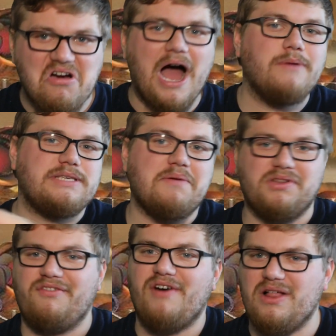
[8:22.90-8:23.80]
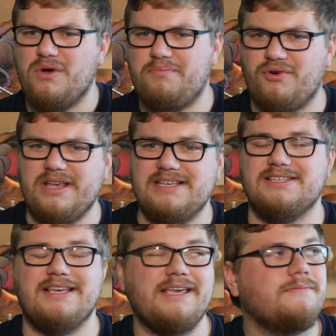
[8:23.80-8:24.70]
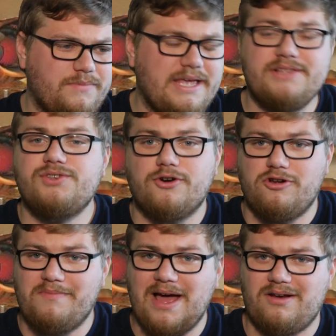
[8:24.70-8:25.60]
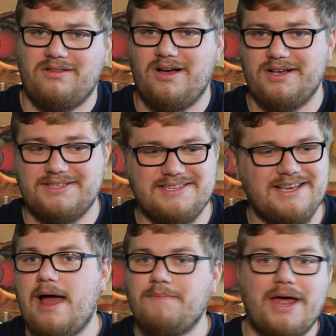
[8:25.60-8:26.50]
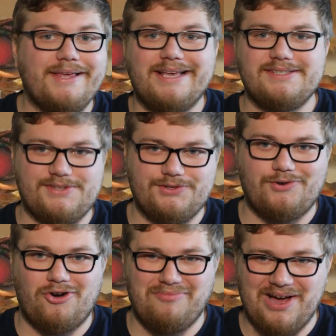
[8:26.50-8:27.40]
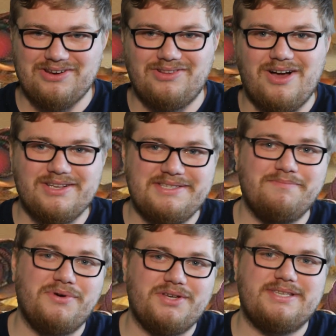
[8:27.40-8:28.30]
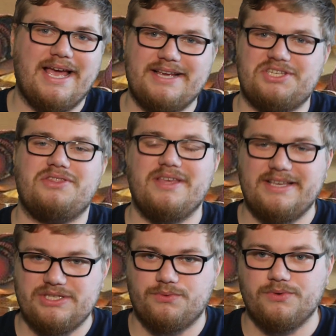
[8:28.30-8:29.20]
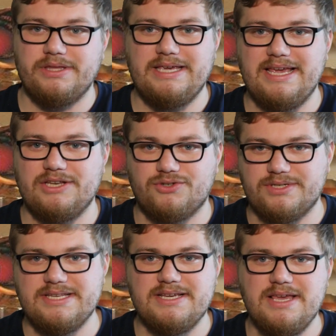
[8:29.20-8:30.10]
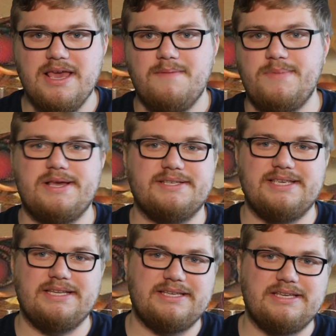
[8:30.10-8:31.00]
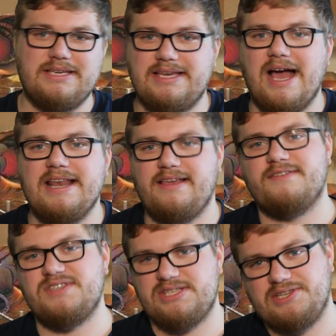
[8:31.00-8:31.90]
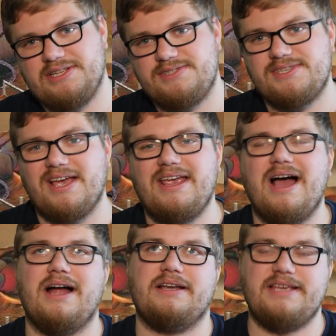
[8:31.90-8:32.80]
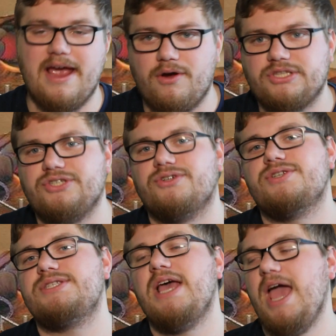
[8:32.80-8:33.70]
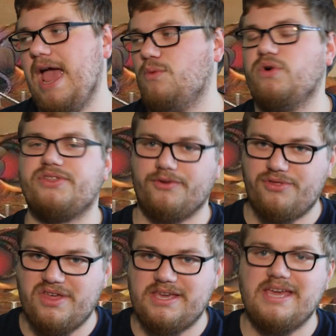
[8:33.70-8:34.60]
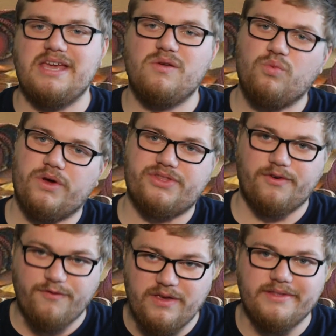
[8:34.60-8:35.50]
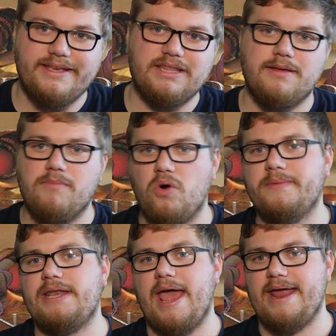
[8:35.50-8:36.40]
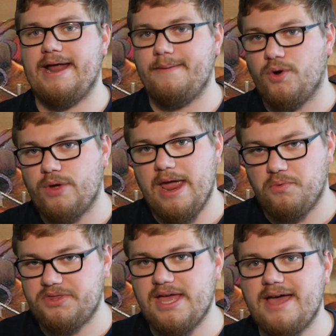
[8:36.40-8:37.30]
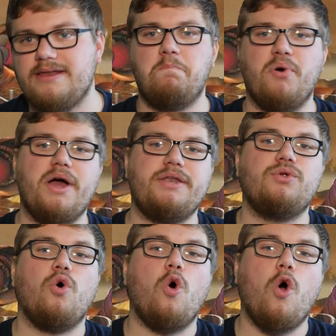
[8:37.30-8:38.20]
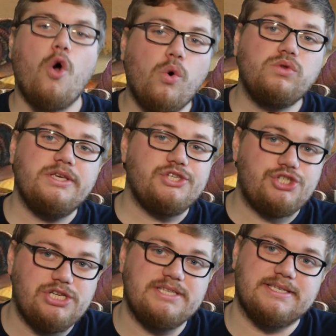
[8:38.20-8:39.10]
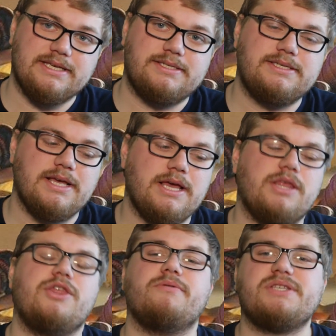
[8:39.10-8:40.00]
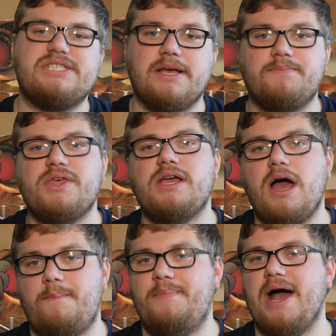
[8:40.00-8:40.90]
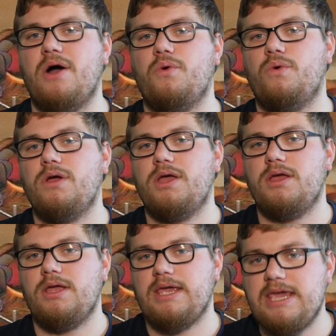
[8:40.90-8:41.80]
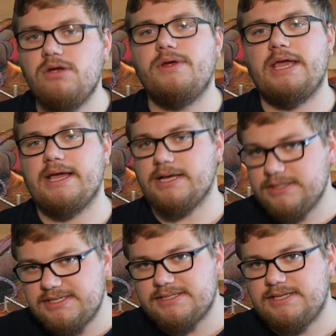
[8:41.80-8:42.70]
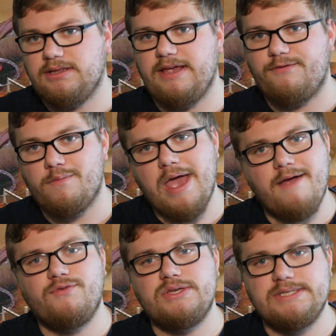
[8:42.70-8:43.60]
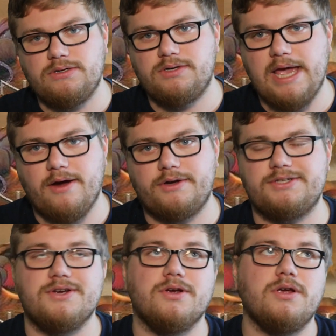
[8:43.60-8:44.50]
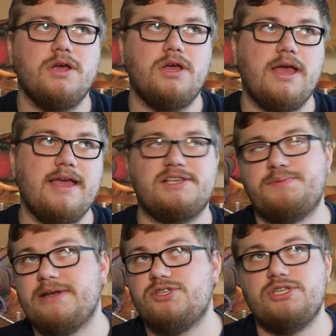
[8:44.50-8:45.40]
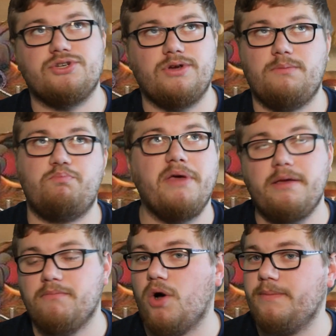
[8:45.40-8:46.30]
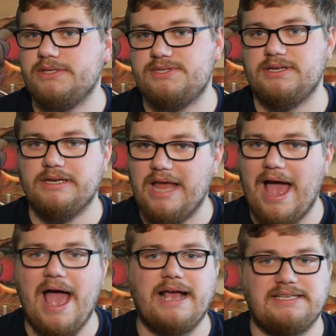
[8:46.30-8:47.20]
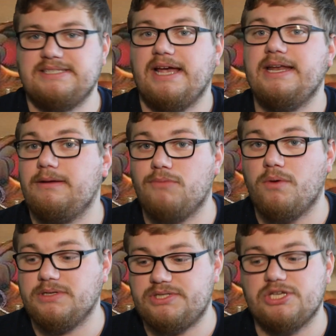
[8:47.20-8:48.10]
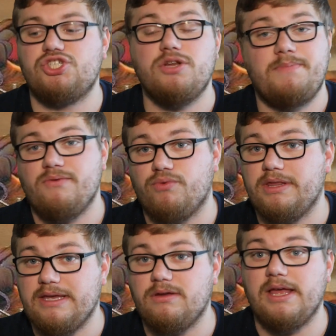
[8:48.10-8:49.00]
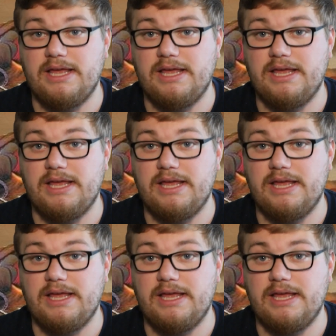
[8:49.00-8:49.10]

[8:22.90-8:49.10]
I was able to follow it pretty easily. Internal monologues. I'm not against internal monologues in books. I actually think it's really interesting because it kind of gives us an insight on characters and what they're thinking and what they're feeling in the moment, and I'm okay with that. But holy Jesus, there was something about hearing it consistently from every single character, especially during big moments and exciting moments that should be really,